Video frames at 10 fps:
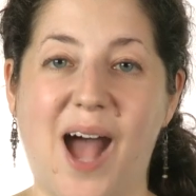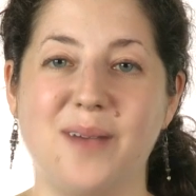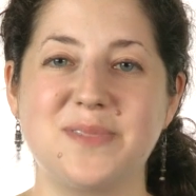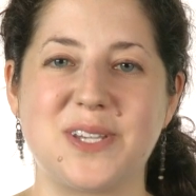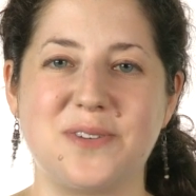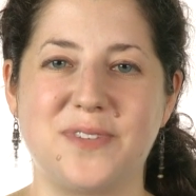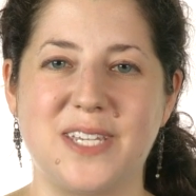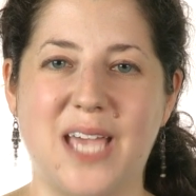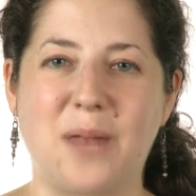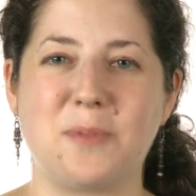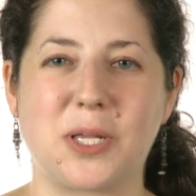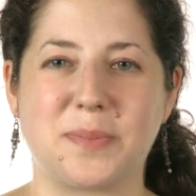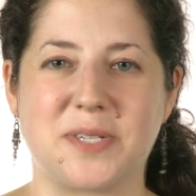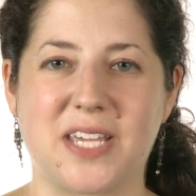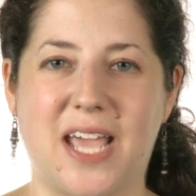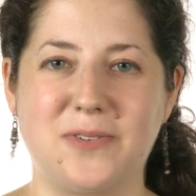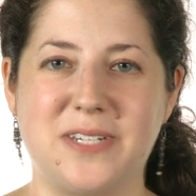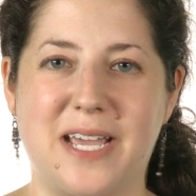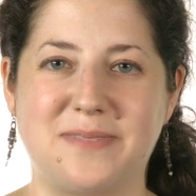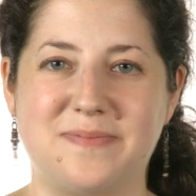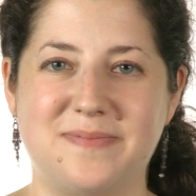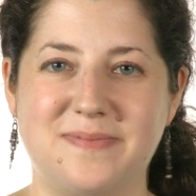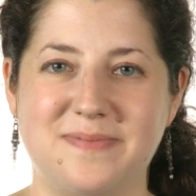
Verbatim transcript: I'm Sophie, and welcome to The Countdown.